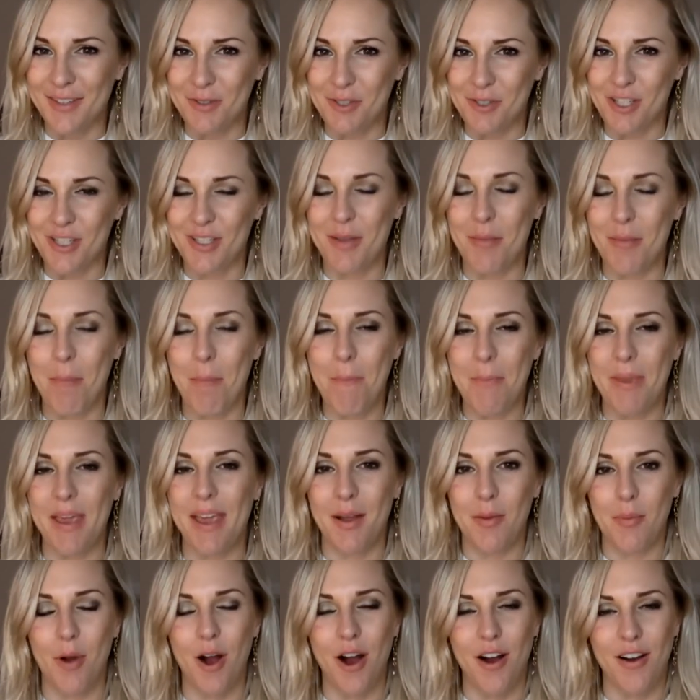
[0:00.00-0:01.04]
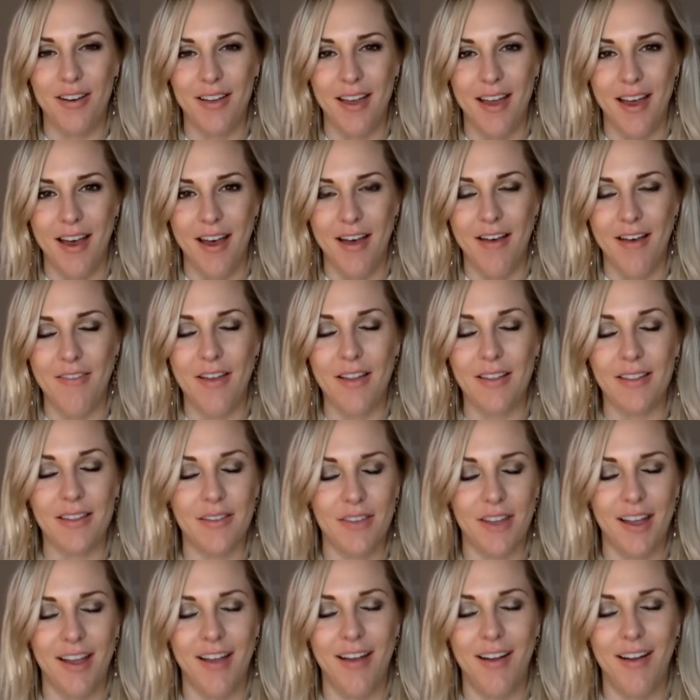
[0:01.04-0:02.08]
which is a big part of
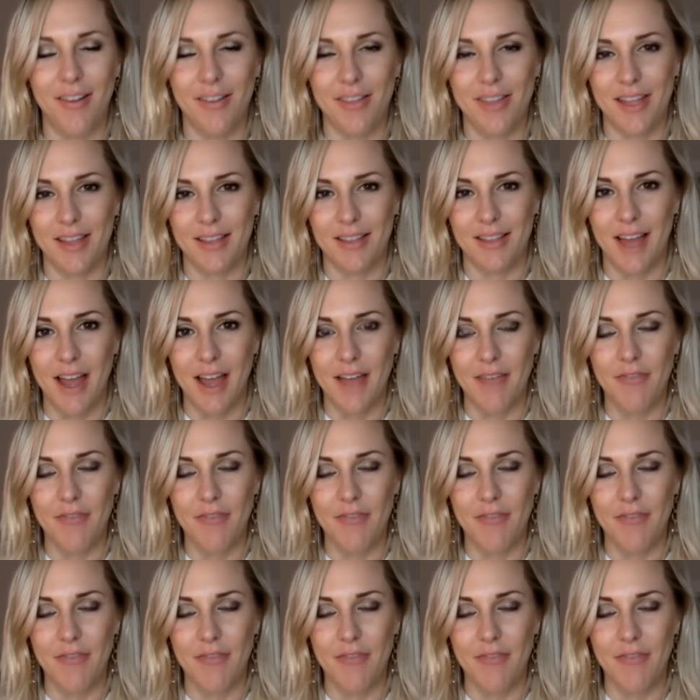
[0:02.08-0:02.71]
living a healthy life.